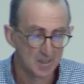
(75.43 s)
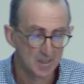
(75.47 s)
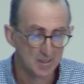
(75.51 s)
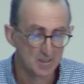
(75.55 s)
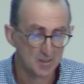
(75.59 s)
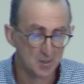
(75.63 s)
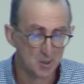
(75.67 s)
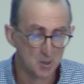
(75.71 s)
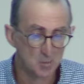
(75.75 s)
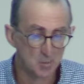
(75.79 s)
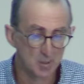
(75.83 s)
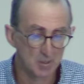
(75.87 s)

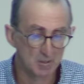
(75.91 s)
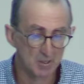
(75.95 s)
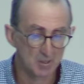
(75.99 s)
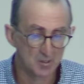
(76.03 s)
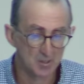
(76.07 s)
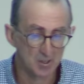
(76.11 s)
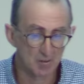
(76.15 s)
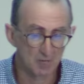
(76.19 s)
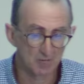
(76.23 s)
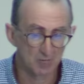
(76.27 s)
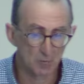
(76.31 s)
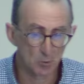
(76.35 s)
is
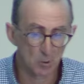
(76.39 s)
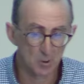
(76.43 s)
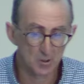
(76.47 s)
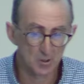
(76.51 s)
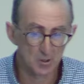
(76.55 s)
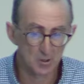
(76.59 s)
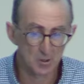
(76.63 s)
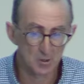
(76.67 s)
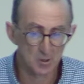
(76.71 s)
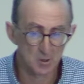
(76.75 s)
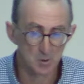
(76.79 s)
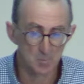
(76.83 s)
experiencing 4 to
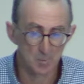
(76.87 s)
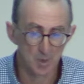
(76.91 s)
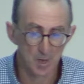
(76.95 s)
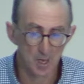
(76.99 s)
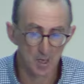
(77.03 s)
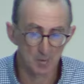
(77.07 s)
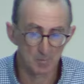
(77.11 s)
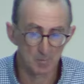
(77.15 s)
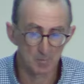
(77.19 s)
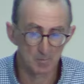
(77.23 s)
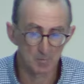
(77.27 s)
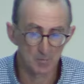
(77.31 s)
6
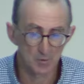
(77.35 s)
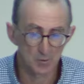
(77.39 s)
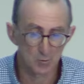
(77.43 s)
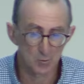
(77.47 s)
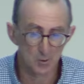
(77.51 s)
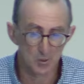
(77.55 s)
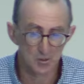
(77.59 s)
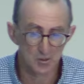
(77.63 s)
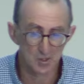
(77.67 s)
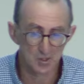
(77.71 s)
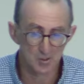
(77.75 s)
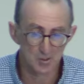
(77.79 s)

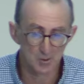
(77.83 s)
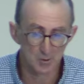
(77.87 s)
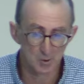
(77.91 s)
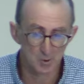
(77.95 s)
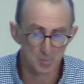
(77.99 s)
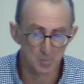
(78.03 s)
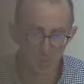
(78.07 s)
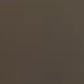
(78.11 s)
loose